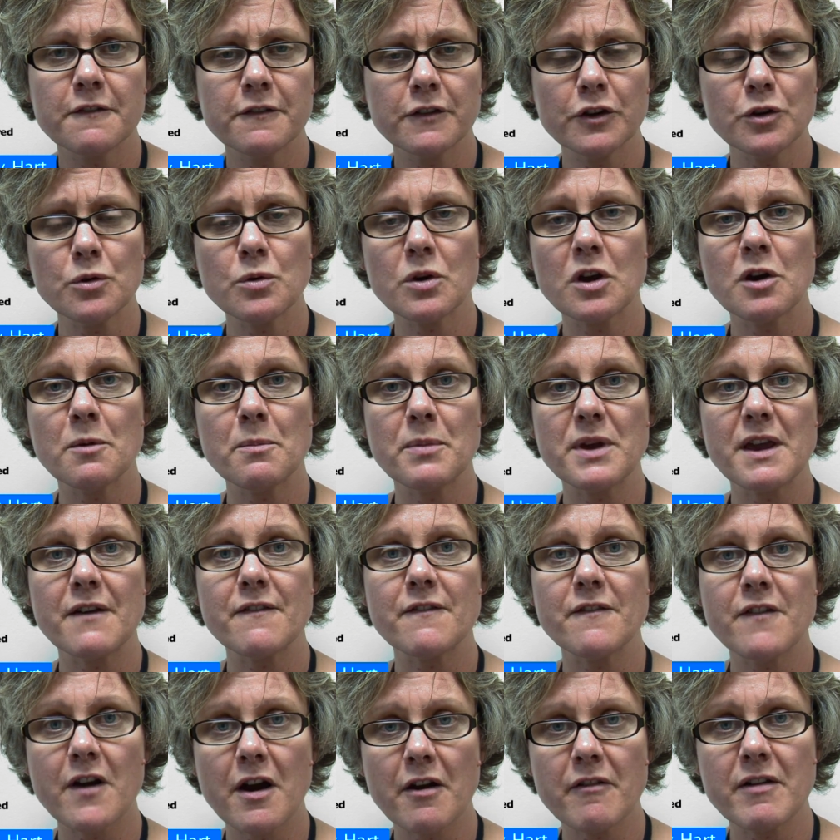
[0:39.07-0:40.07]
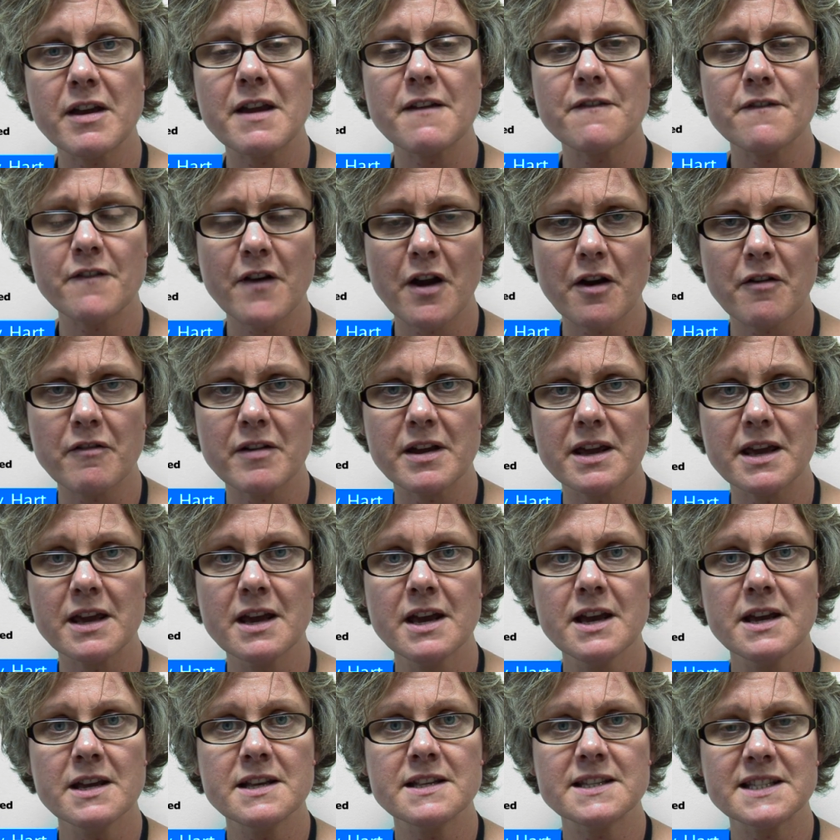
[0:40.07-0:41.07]
flu can be a very,
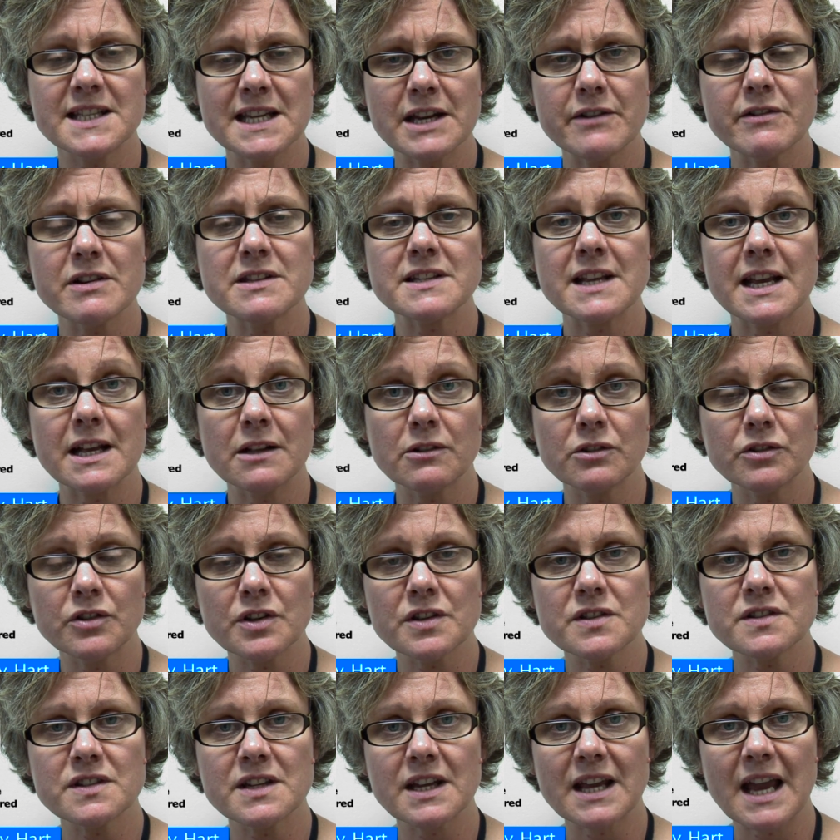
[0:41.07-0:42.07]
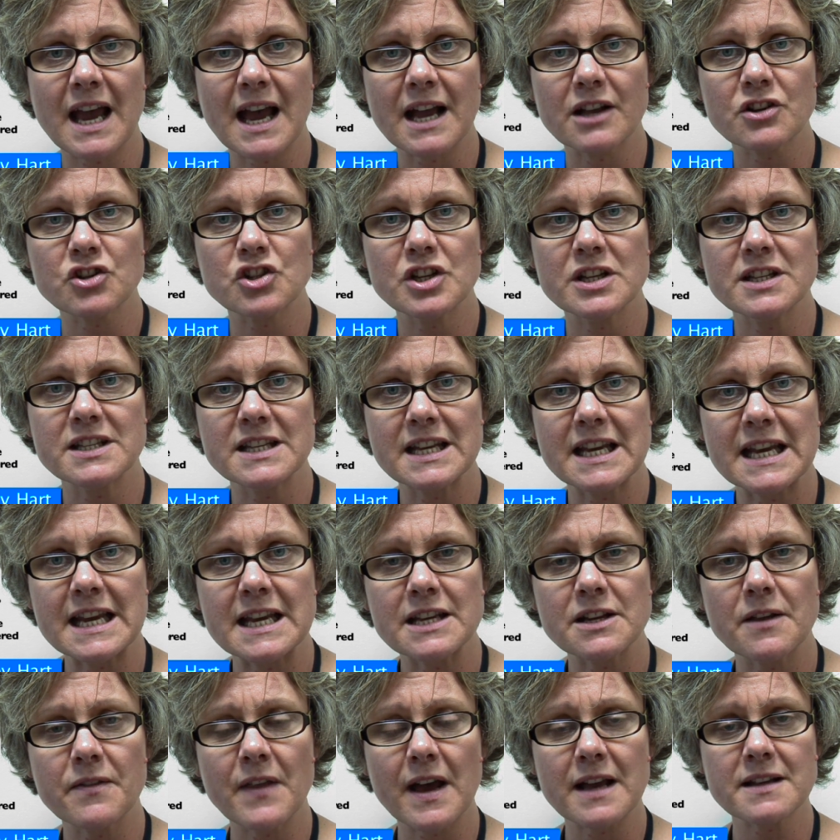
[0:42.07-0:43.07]
very serious illness to catch
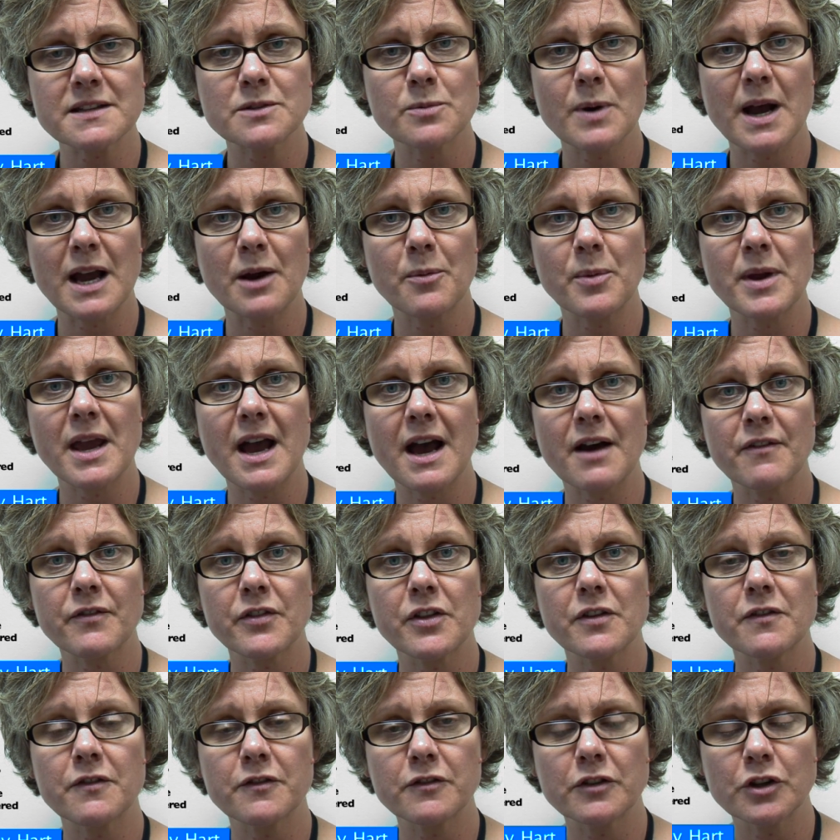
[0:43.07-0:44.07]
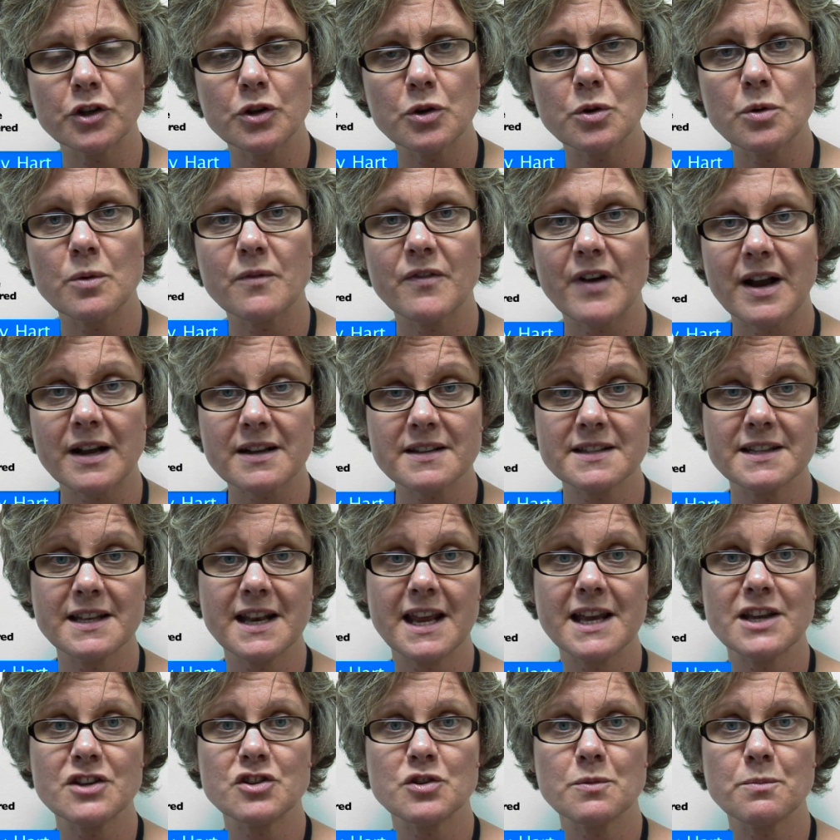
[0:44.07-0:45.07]
indeed, and that's why we have the flu
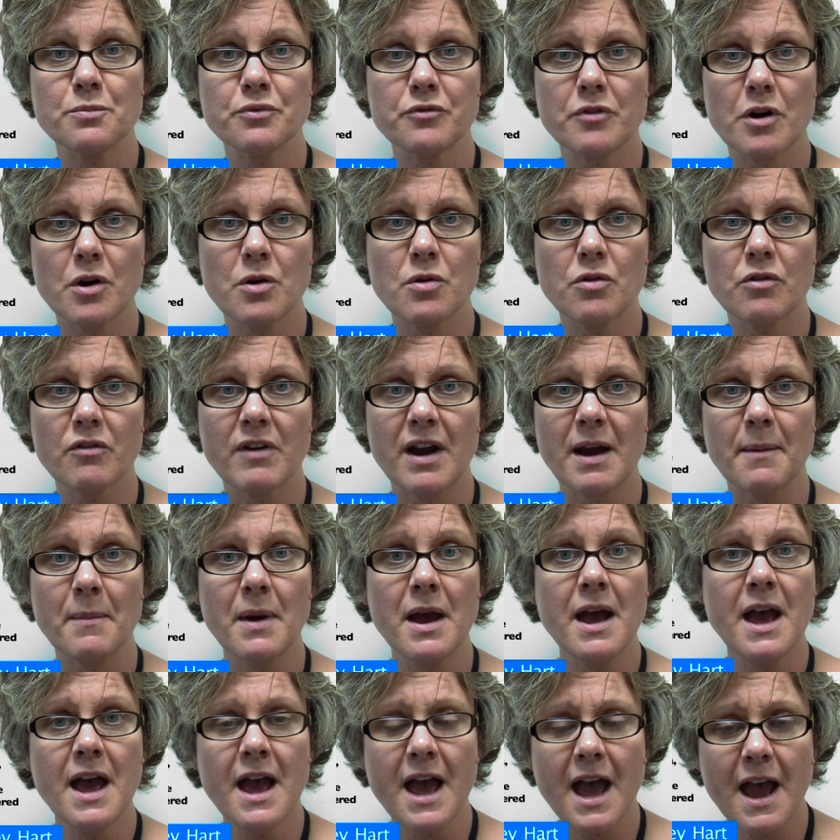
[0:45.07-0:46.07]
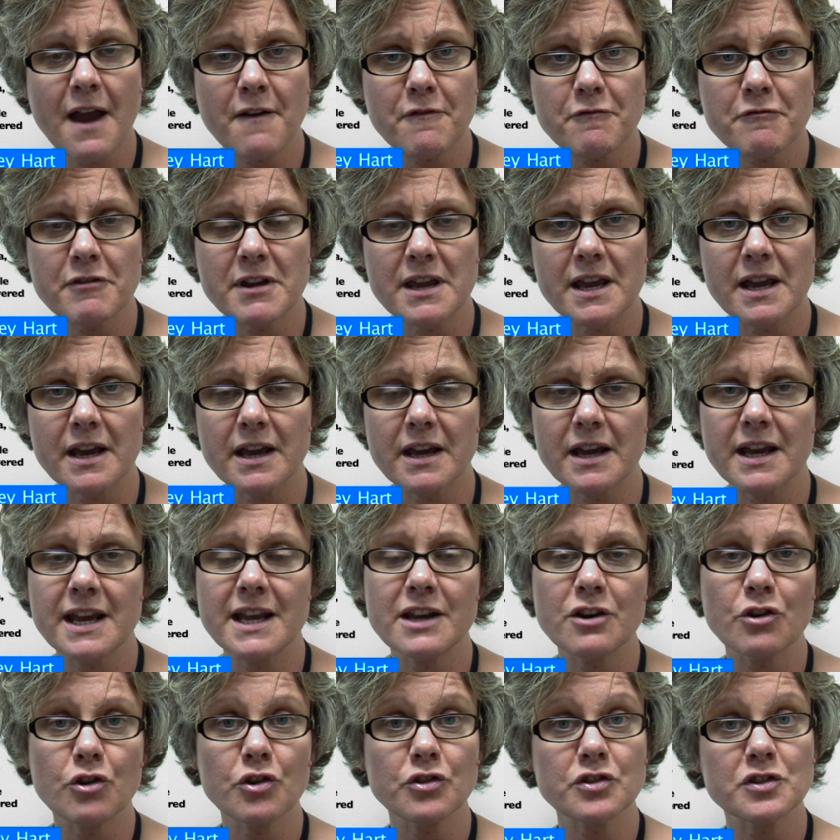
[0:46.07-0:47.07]
vaccination programme every year
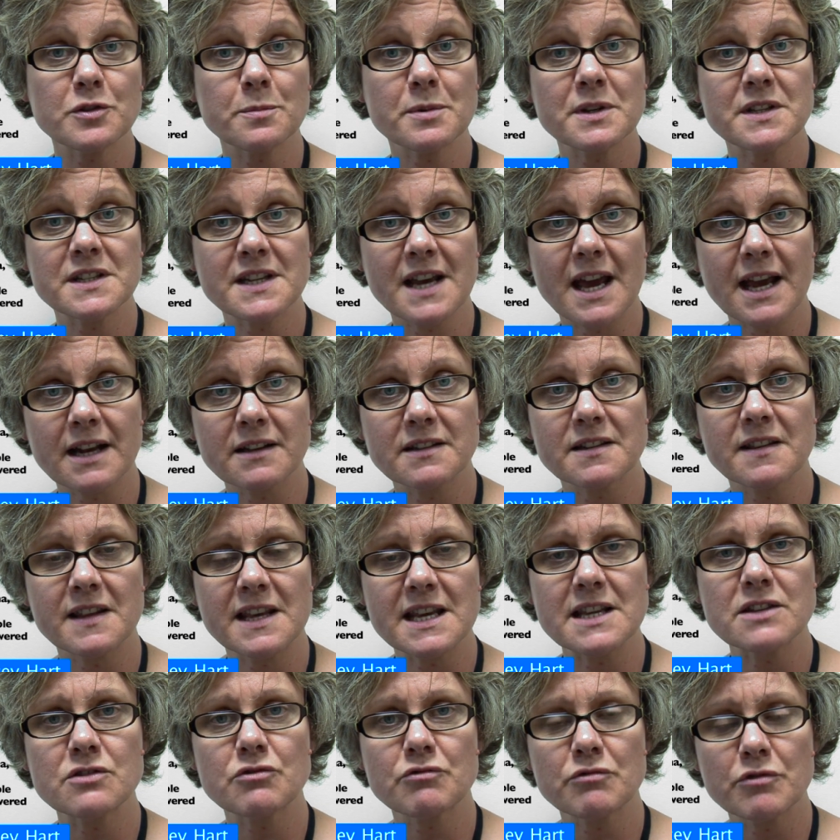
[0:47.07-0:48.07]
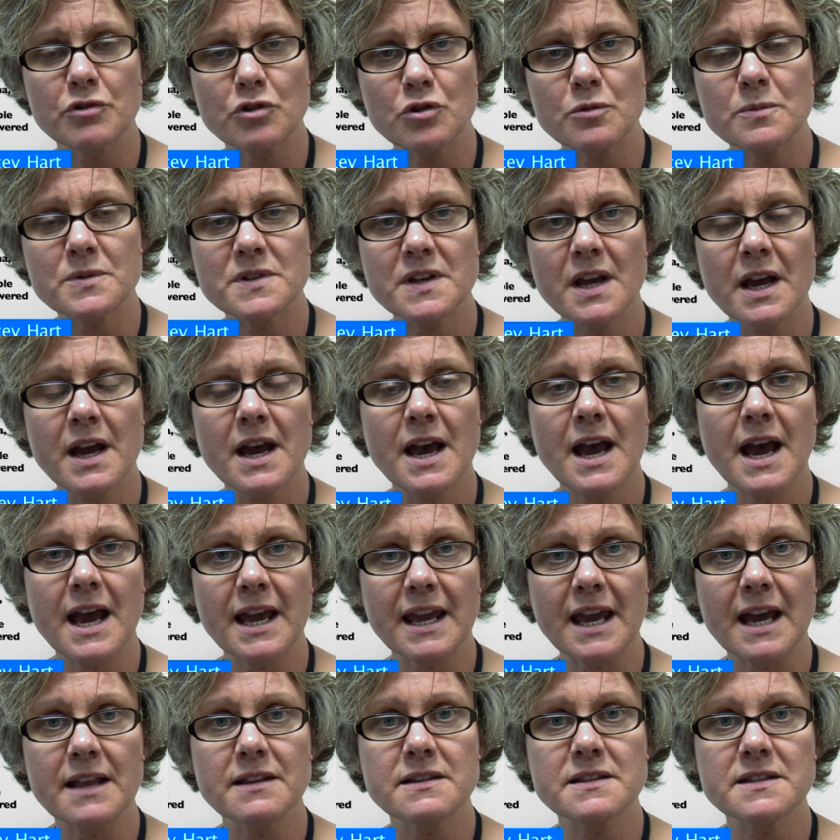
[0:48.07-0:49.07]
in order to protect these groups
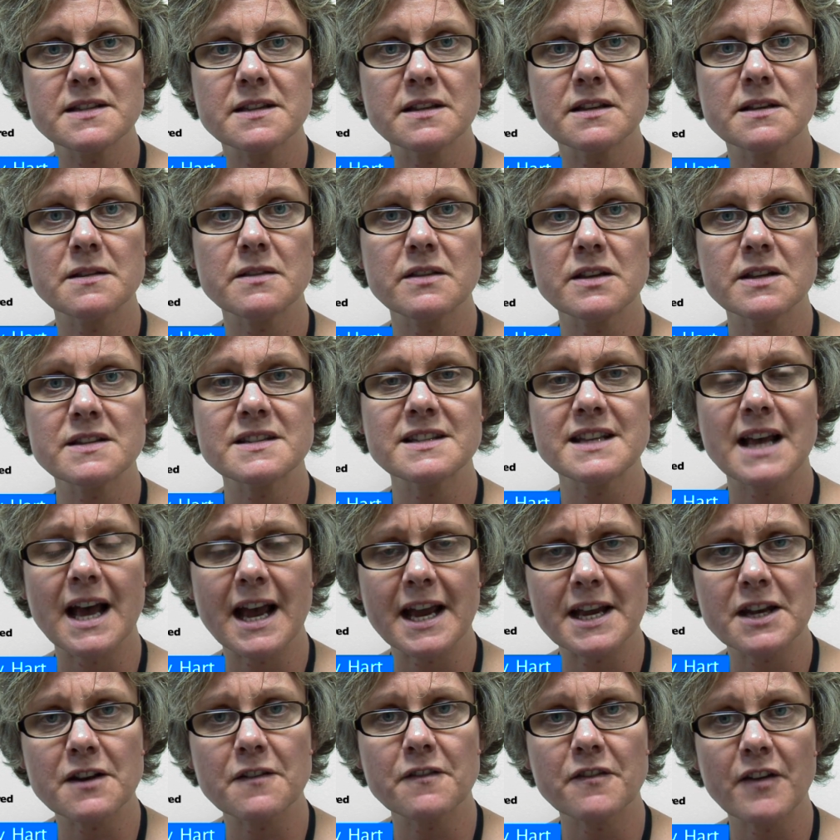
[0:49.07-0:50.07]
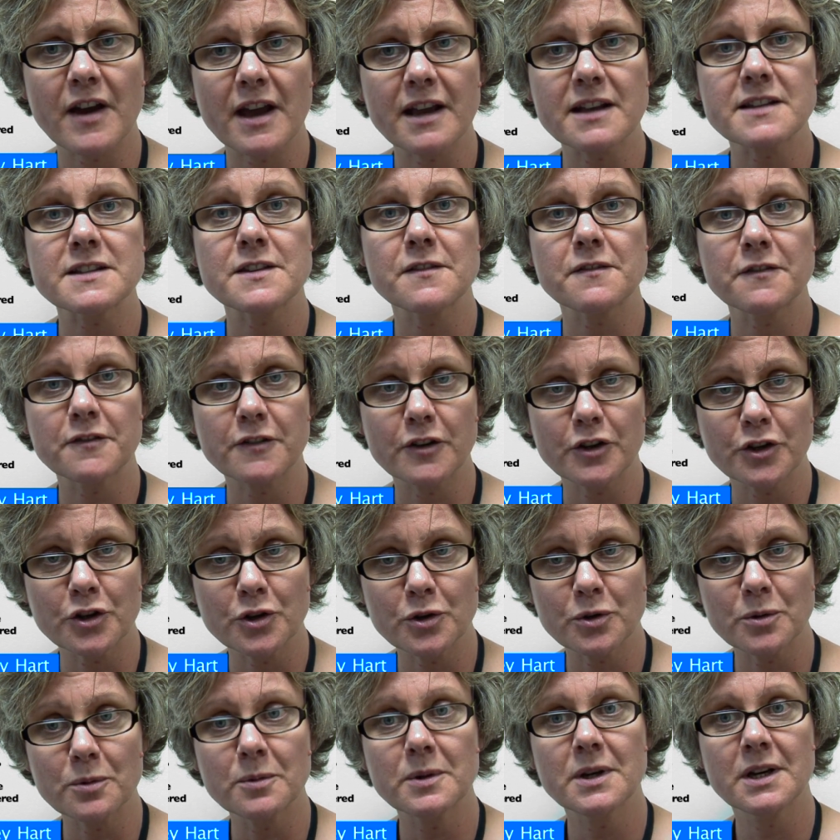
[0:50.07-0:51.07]
against the side effects of
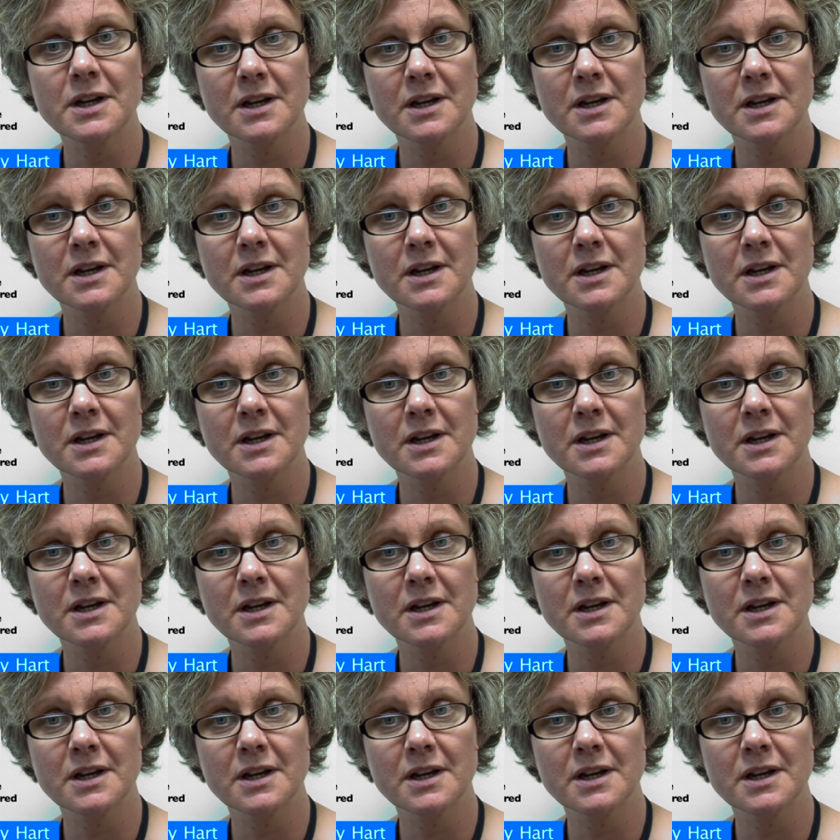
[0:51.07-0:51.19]
flu.